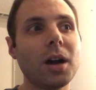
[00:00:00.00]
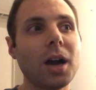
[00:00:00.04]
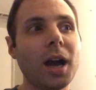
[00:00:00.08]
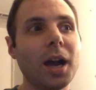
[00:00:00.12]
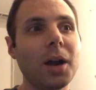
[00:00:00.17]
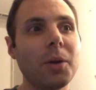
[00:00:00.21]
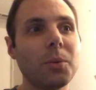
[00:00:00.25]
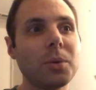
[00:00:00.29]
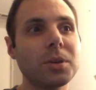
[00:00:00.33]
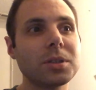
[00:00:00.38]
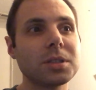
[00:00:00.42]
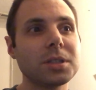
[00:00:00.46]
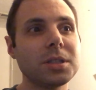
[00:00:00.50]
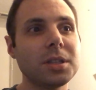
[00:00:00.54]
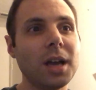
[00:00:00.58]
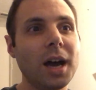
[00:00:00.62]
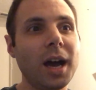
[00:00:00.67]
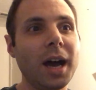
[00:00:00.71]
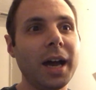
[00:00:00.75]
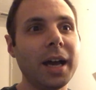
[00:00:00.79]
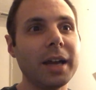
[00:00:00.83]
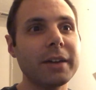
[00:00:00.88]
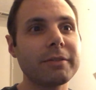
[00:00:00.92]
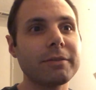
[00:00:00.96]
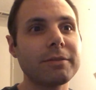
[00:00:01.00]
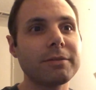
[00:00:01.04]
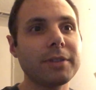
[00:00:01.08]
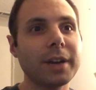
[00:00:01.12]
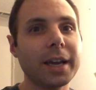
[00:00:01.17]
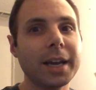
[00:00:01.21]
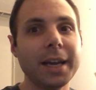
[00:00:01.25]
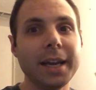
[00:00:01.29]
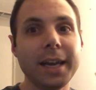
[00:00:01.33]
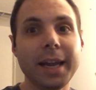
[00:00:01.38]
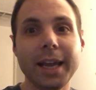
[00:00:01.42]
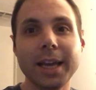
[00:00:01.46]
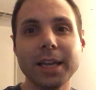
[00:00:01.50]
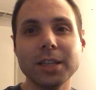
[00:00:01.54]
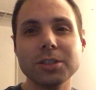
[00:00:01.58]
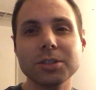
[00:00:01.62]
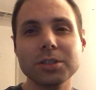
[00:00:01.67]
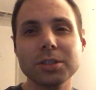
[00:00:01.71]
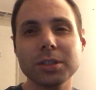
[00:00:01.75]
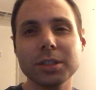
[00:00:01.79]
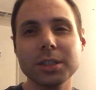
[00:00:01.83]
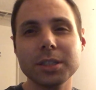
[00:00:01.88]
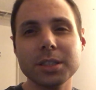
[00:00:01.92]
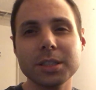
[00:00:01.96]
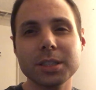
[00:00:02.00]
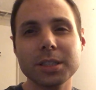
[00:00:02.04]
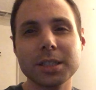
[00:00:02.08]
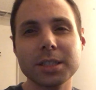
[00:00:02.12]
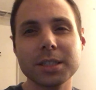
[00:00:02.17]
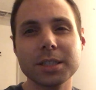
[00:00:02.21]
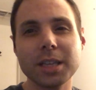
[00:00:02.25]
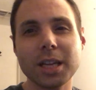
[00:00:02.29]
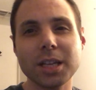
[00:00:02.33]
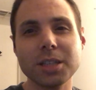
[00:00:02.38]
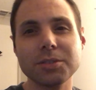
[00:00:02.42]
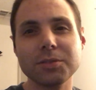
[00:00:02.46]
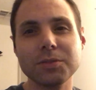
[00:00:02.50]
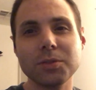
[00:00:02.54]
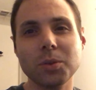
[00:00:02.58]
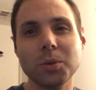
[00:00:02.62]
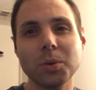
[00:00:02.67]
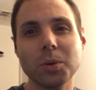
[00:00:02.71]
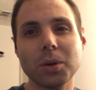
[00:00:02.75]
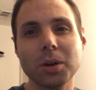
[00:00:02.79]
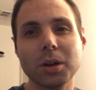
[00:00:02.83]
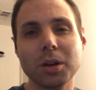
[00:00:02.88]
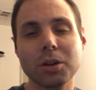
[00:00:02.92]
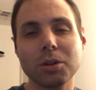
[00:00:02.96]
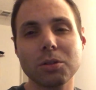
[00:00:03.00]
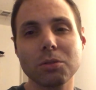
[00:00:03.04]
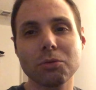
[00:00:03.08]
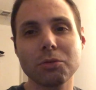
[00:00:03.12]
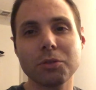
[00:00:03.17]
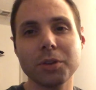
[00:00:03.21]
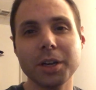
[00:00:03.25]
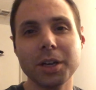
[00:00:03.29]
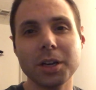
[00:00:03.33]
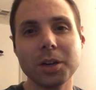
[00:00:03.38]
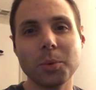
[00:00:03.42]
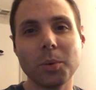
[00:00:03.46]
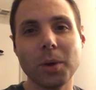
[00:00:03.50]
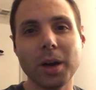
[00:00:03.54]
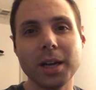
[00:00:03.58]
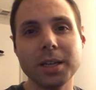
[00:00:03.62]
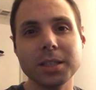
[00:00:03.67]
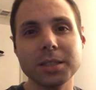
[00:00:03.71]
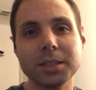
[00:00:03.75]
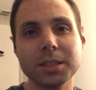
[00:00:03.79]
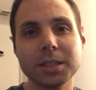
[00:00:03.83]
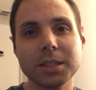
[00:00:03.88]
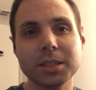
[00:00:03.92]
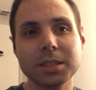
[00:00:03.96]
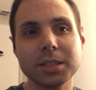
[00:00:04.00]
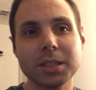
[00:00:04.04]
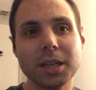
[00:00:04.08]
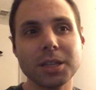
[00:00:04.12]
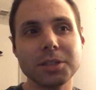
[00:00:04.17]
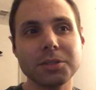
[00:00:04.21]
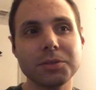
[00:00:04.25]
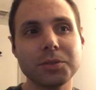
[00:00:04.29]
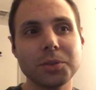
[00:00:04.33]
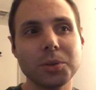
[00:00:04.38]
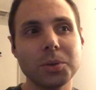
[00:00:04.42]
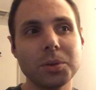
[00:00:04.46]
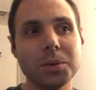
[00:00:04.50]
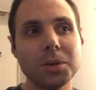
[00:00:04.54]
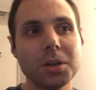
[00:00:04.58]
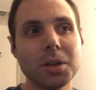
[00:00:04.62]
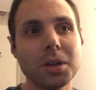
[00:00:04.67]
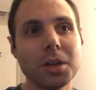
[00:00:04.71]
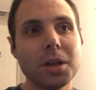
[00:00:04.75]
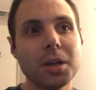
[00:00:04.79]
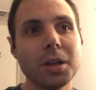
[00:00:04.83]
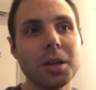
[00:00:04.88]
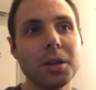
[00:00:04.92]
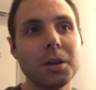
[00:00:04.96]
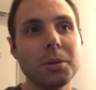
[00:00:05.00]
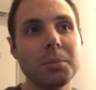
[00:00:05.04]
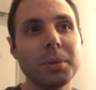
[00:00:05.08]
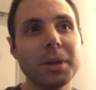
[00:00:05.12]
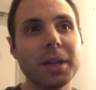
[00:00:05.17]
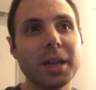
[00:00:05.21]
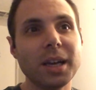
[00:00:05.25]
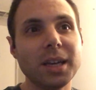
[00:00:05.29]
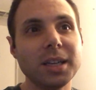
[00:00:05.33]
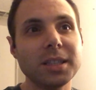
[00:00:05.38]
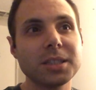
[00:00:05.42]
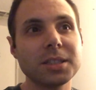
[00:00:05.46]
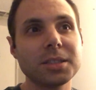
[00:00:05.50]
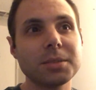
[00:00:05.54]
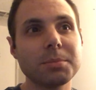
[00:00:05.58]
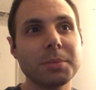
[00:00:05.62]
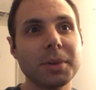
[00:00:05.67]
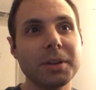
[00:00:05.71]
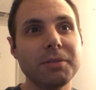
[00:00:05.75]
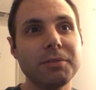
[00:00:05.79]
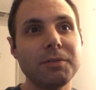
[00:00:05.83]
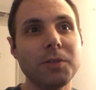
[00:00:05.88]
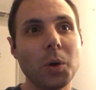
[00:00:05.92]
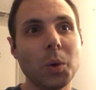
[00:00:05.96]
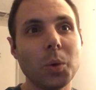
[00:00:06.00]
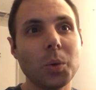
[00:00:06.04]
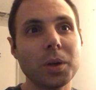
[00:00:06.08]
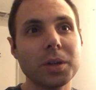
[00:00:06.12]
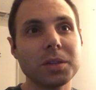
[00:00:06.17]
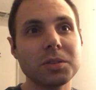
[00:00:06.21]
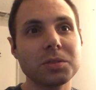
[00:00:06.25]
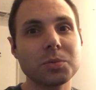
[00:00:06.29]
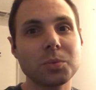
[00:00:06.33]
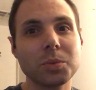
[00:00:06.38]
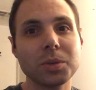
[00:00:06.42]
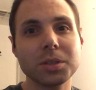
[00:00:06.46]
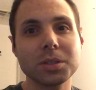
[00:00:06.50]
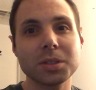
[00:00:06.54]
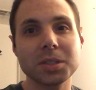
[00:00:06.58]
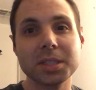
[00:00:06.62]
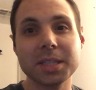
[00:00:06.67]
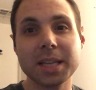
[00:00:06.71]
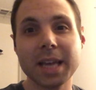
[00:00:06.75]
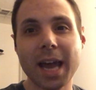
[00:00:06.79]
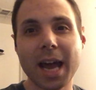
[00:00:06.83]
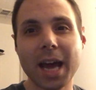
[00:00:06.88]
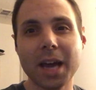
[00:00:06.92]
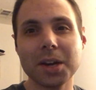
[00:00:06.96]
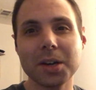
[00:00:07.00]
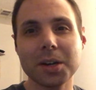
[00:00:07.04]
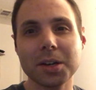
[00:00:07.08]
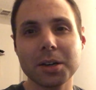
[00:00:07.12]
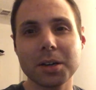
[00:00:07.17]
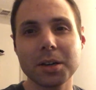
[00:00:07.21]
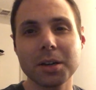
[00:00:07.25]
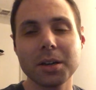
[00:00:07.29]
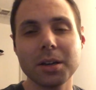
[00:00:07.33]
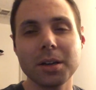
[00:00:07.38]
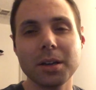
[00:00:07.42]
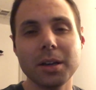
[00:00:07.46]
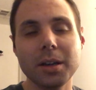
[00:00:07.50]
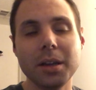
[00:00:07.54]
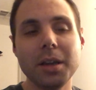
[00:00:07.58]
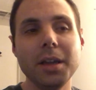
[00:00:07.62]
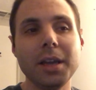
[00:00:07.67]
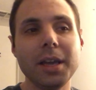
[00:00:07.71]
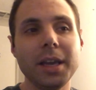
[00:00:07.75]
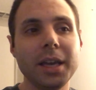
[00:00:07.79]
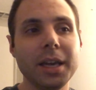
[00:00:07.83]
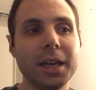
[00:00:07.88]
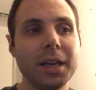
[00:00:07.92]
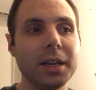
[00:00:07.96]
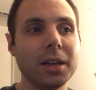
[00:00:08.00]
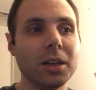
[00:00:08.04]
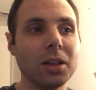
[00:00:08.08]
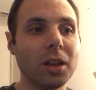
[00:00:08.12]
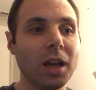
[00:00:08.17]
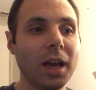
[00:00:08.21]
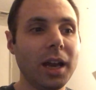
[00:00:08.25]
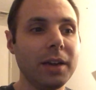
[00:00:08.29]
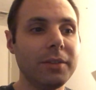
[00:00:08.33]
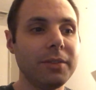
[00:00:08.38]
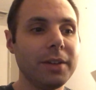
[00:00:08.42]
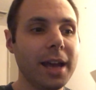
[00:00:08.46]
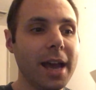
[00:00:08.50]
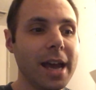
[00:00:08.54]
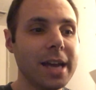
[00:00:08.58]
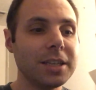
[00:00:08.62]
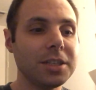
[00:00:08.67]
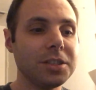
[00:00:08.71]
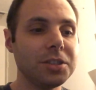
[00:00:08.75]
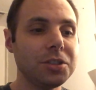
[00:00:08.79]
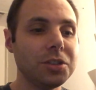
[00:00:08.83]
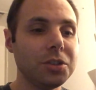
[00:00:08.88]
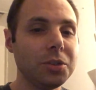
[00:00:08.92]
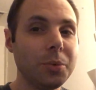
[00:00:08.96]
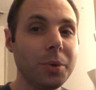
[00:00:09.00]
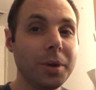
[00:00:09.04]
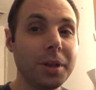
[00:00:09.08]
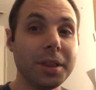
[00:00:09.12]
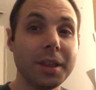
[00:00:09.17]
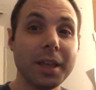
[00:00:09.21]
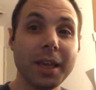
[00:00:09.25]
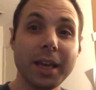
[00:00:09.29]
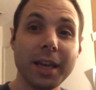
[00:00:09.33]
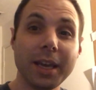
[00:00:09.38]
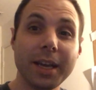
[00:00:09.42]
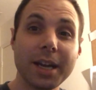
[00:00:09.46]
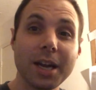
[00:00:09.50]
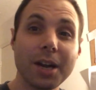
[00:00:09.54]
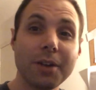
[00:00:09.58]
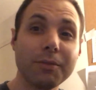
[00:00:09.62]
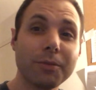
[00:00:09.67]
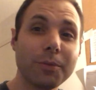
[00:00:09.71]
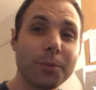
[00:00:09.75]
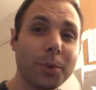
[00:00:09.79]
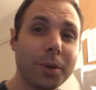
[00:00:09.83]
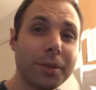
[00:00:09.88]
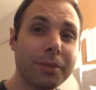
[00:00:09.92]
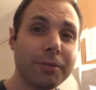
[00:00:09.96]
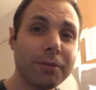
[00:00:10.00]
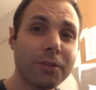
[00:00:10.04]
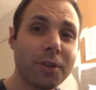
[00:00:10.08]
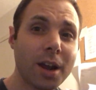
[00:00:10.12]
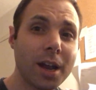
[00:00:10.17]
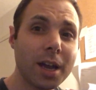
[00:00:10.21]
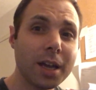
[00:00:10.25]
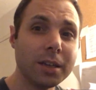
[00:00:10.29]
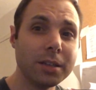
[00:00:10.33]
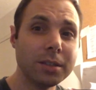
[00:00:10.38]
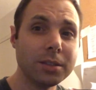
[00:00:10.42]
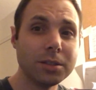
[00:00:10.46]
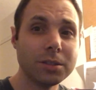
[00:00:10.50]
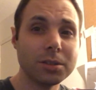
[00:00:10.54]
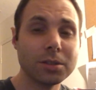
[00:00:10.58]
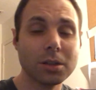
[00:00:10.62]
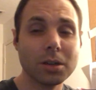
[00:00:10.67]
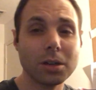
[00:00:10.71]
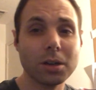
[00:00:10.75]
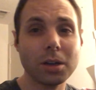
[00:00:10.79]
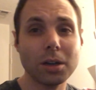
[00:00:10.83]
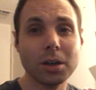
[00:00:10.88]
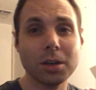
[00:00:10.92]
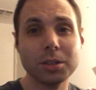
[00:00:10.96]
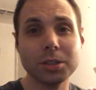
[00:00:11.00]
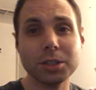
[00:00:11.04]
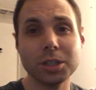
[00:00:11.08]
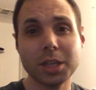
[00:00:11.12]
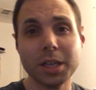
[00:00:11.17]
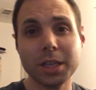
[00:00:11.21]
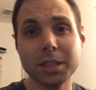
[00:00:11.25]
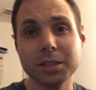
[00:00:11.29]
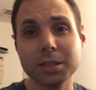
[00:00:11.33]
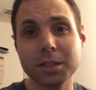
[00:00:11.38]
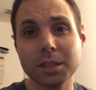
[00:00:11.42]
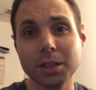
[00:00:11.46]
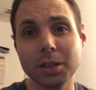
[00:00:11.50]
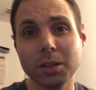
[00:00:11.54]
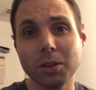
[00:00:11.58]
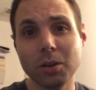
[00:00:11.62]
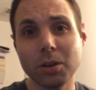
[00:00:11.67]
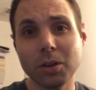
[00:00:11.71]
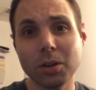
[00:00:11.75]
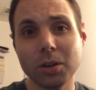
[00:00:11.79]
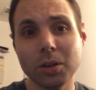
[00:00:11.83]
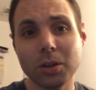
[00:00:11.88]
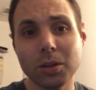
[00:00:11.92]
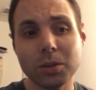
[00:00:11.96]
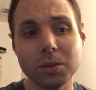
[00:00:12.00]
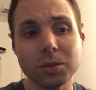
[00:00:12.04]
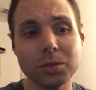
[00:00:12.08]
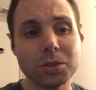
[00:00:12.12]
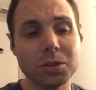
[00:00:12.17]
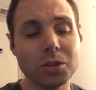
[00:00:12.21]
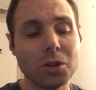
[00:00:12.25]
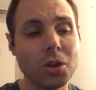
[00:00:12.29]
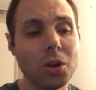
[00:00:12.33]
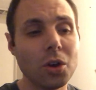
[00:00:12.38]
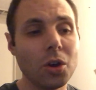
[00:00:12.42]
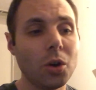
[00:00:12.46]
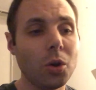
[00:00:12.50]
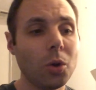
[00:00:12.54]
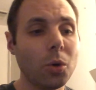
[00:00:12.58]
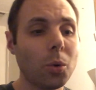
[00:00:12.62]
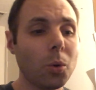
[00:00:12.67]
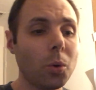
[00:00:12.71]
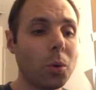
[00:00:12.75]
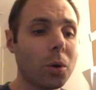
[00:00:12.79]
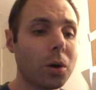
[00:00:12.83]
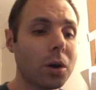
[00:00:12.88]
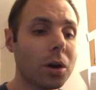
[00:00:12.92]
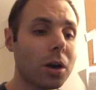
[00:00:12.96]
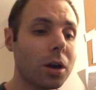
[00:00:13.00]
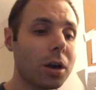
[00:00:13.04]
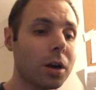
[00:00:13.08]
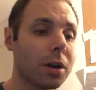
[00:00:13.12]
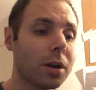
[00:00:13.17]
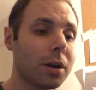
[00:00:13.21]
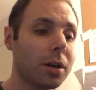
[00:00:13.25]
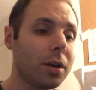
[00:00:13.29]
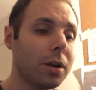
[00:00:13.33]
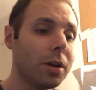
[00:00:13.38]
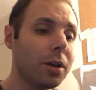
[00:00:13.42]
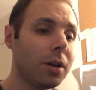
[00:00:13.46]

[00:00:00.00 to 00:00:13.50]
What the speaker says: I was not financially successful or career-wise successful because my focus was scattered. And a lot of it had to do with hanging out with friends or chasing girls or